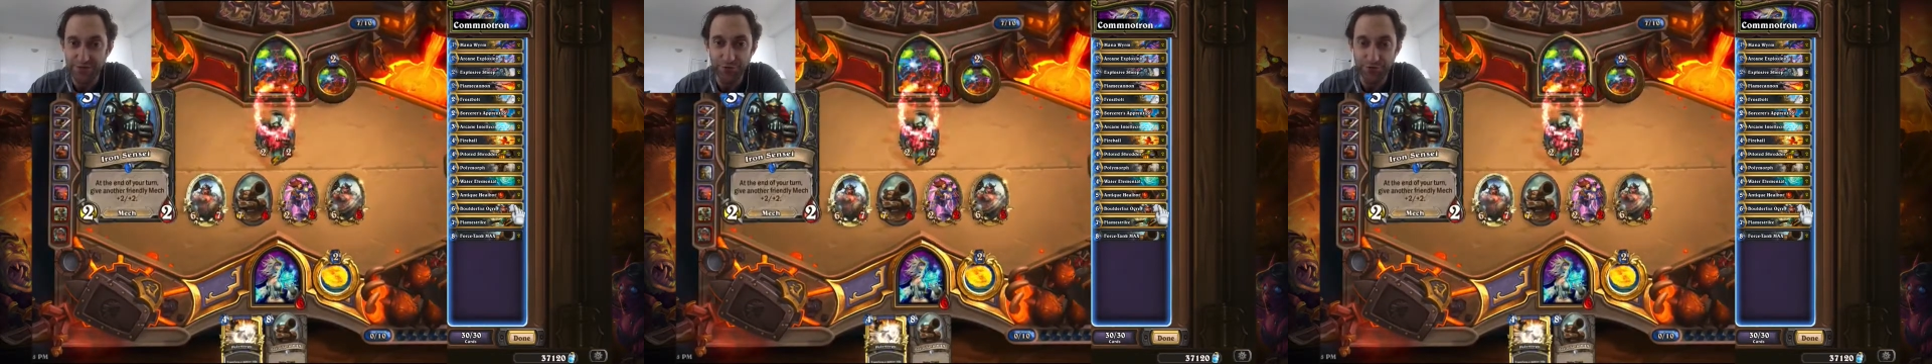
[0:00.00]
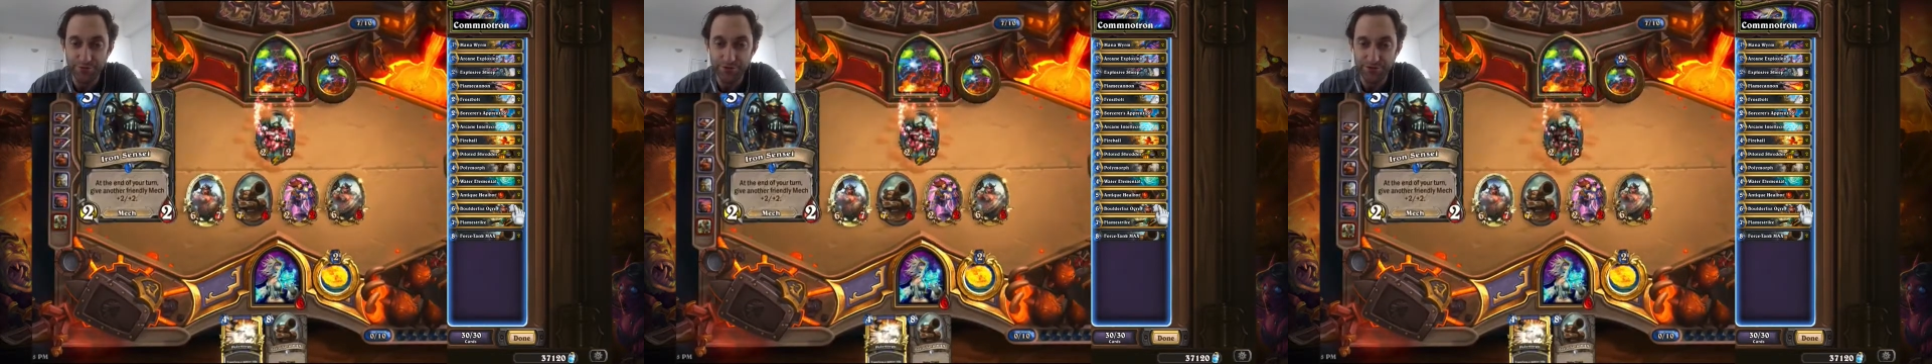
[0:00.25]

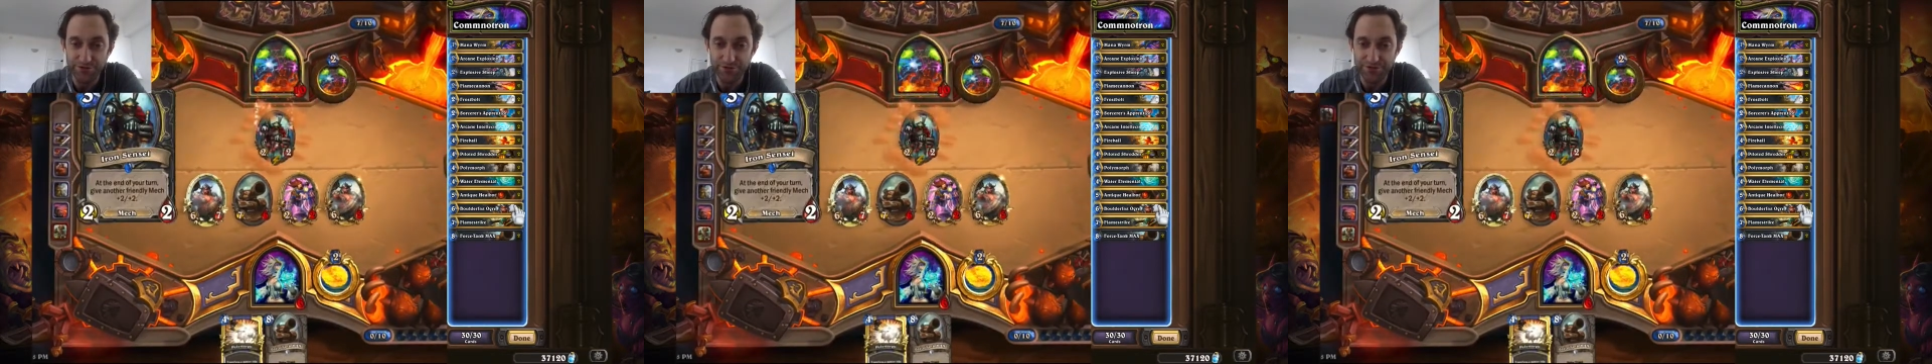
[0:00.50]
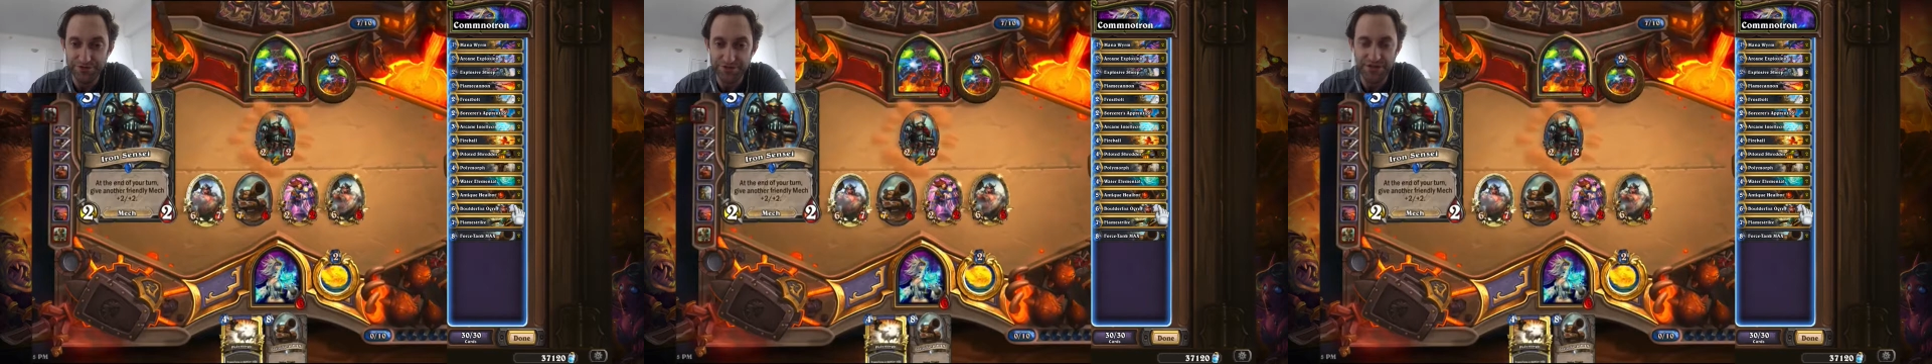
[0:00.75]
Boom, just
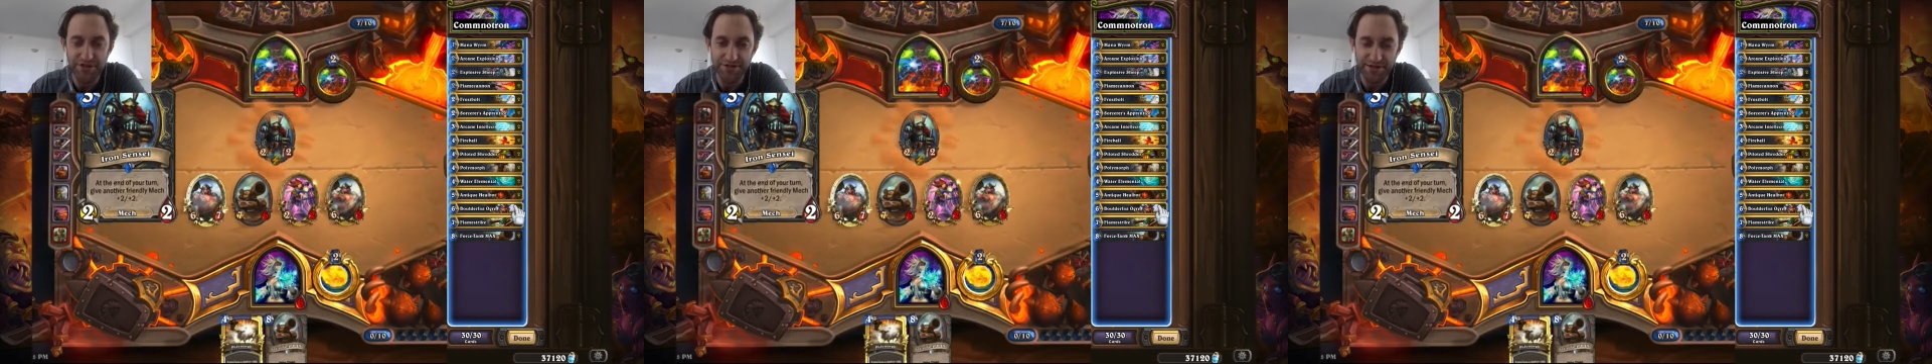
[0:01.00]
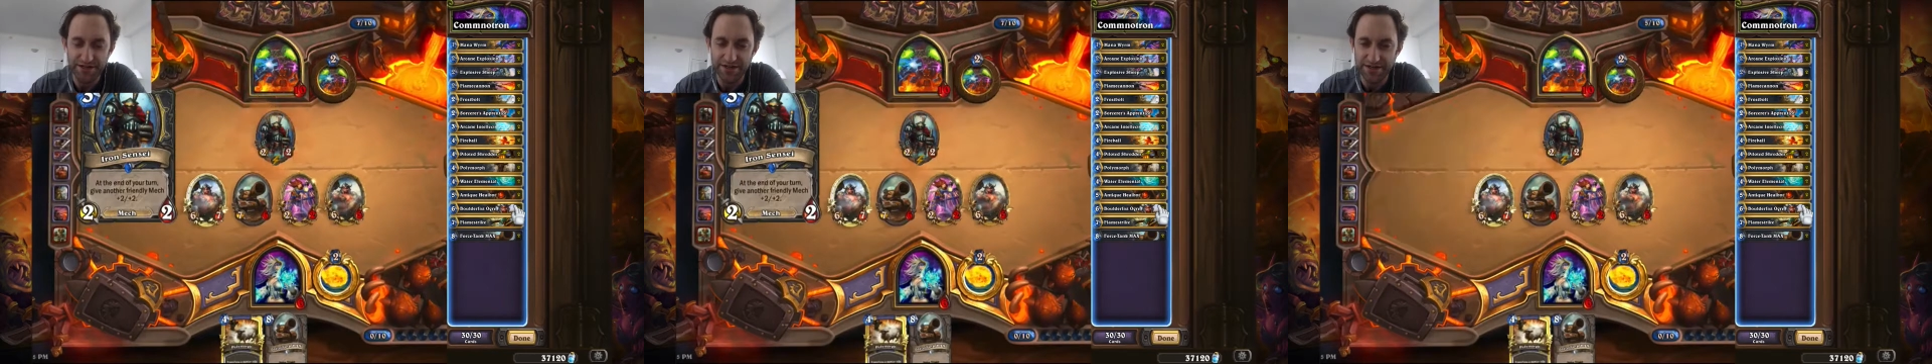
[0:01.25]
because you
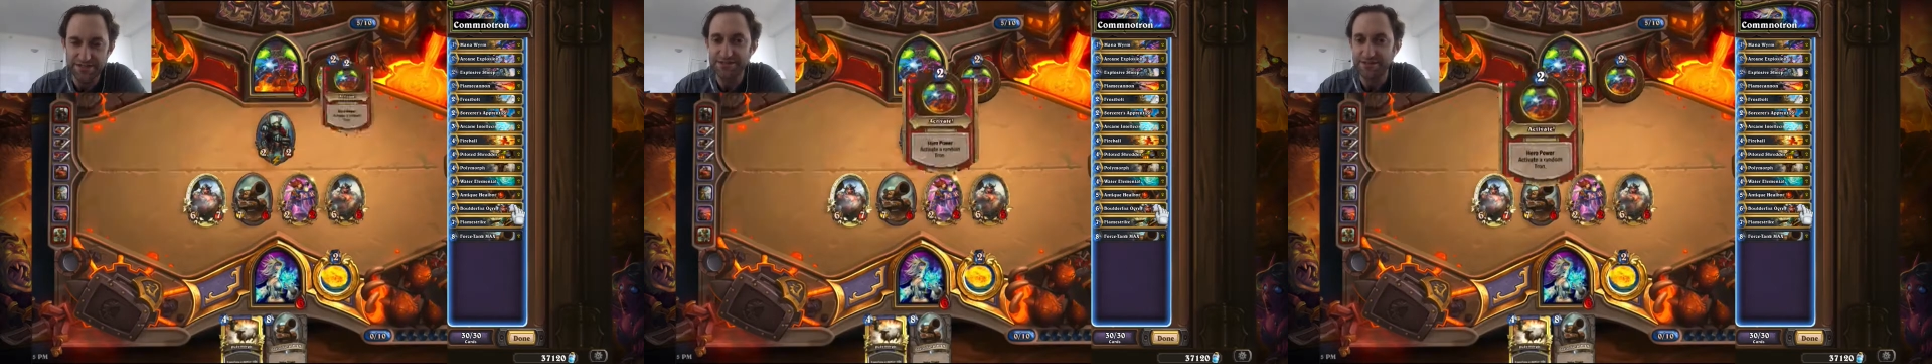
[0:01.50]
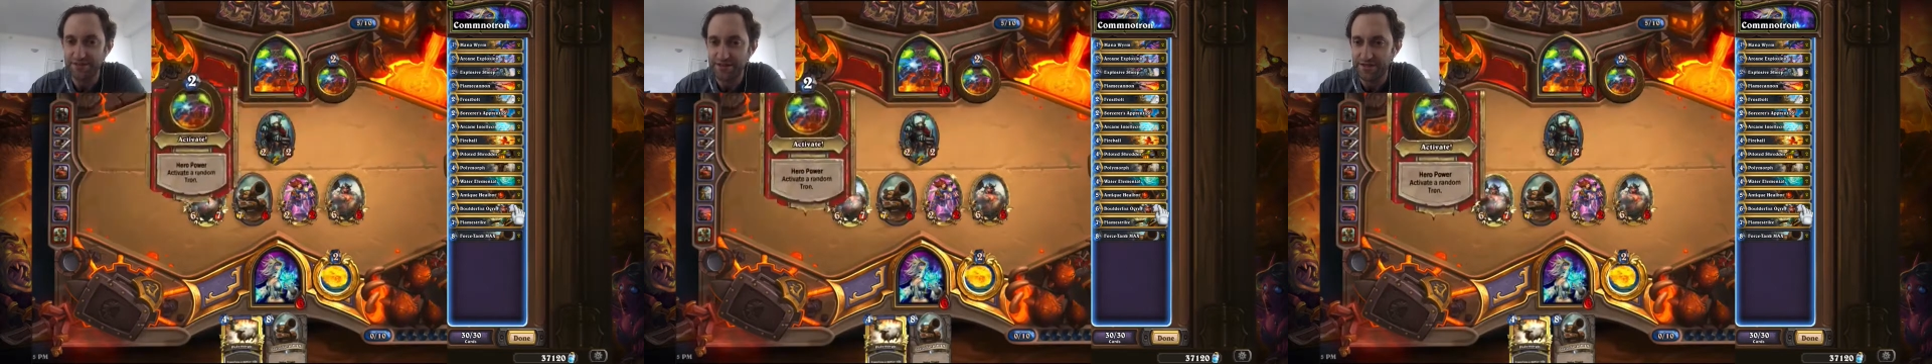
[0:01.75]
can't
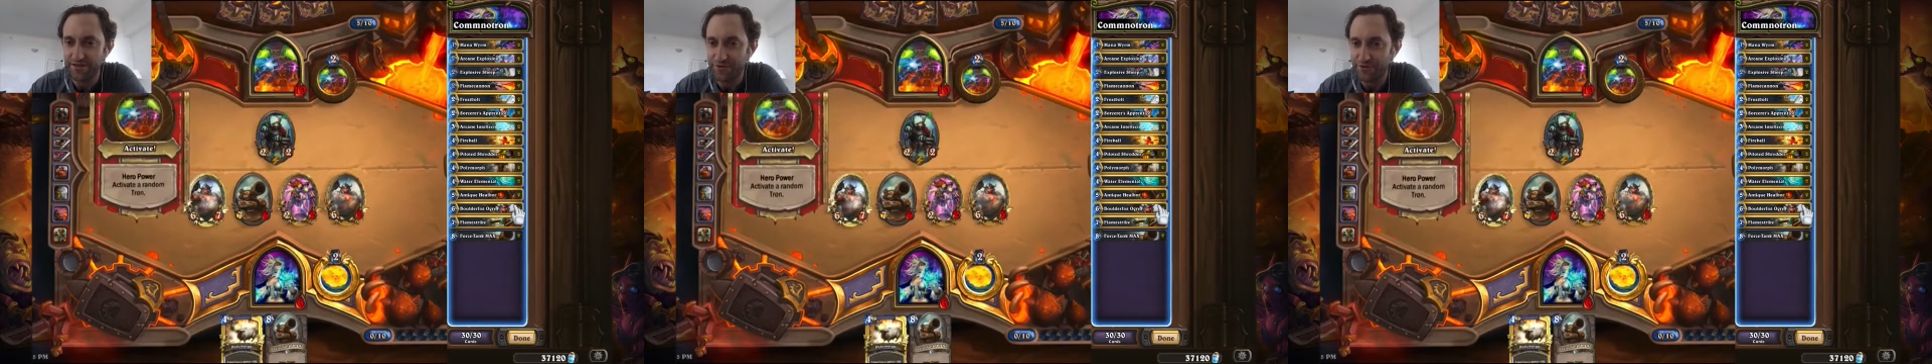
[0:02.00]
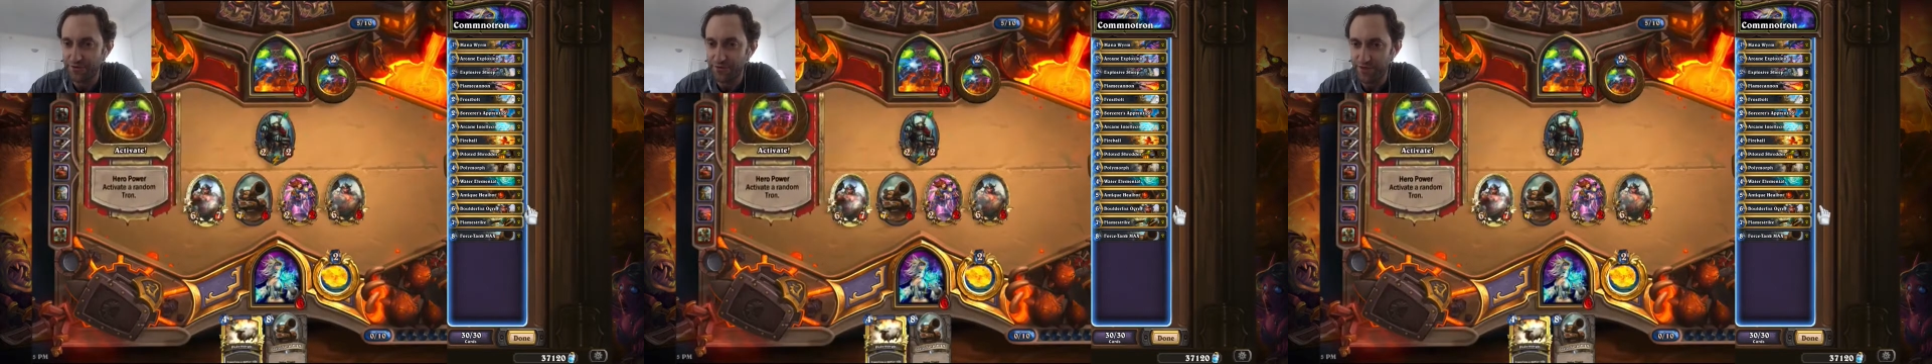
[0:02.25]
instantly
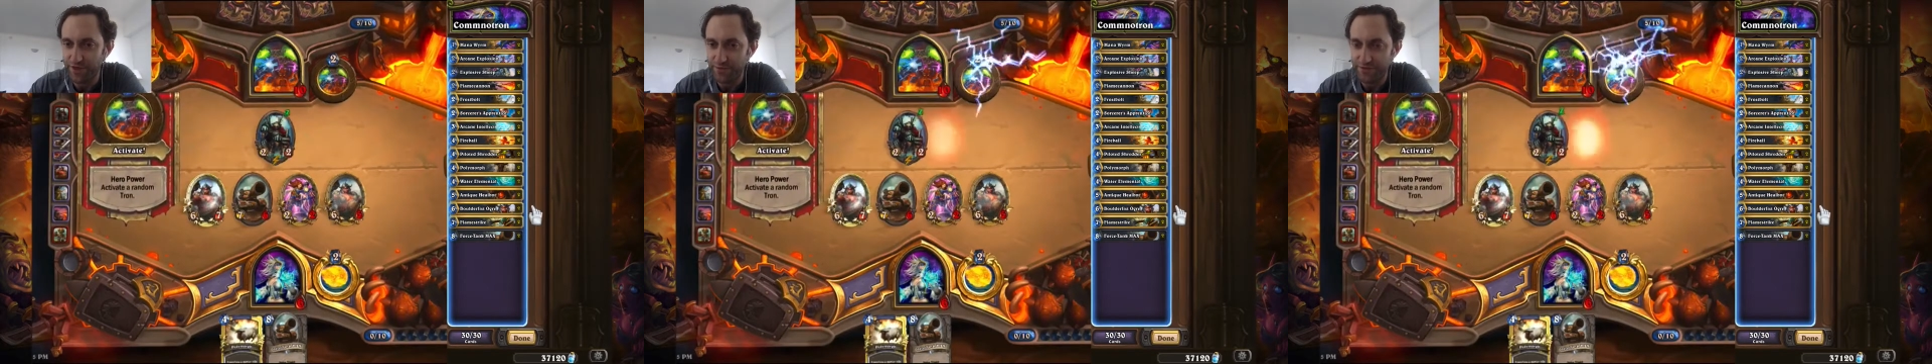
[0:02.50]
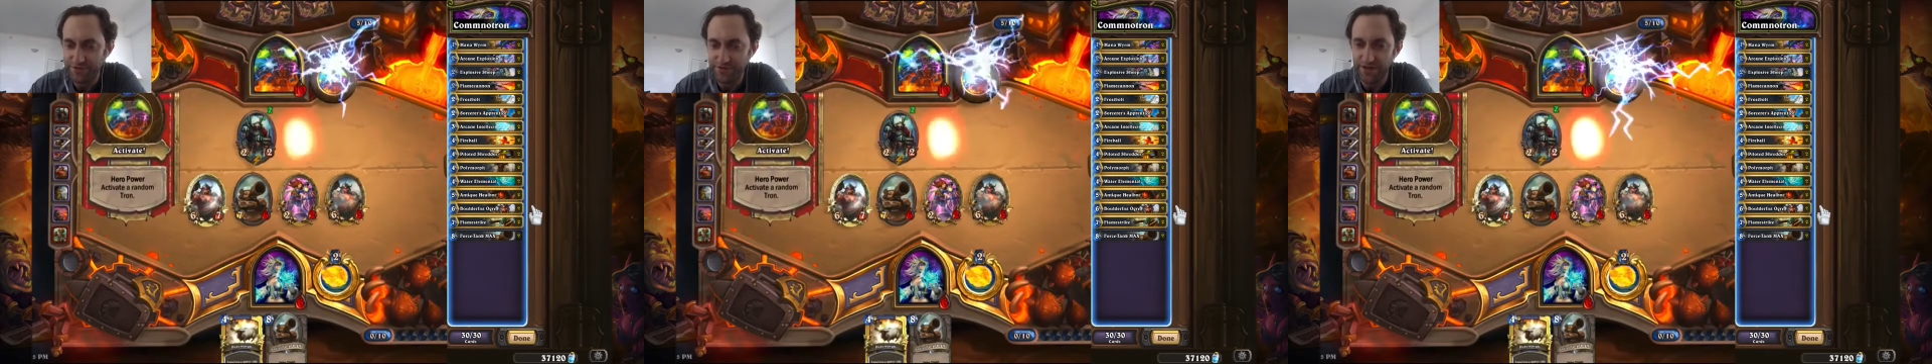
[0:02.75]
clear it with that
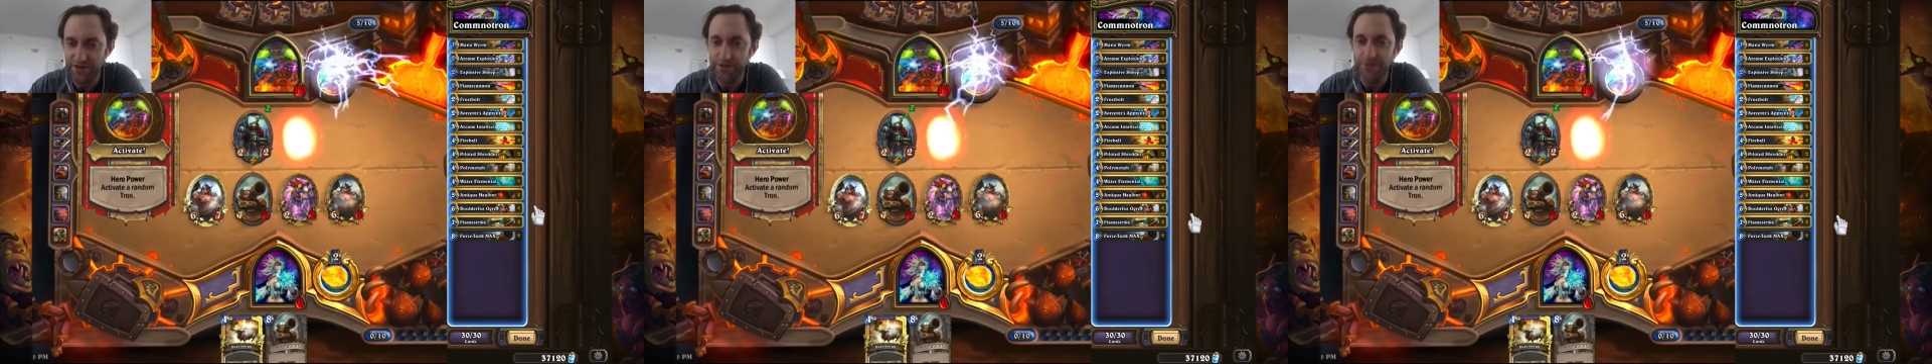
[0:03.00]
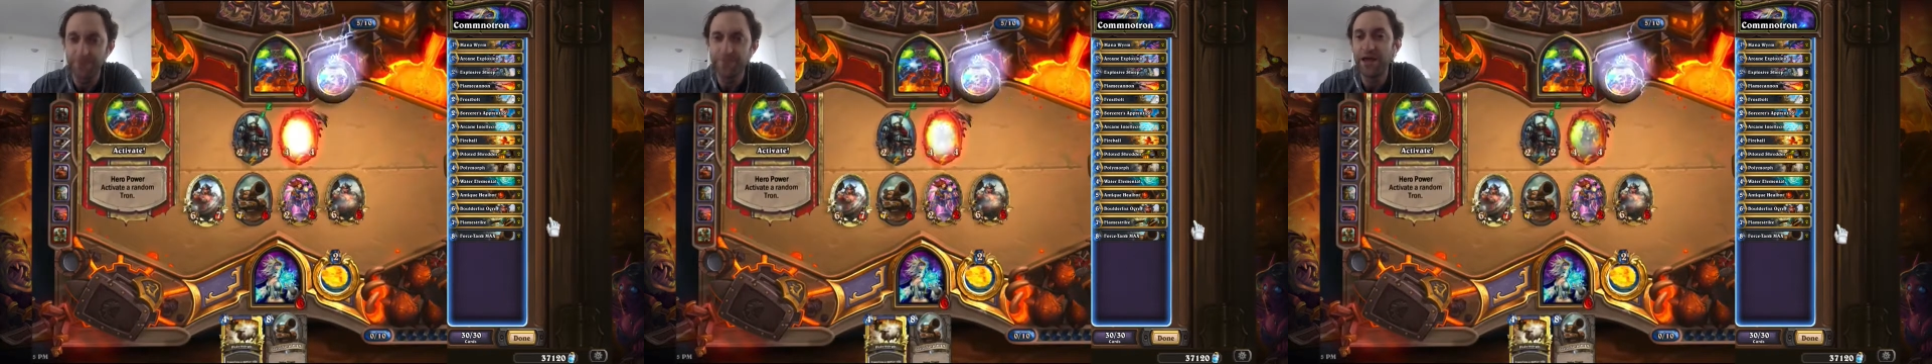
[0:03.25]
much value.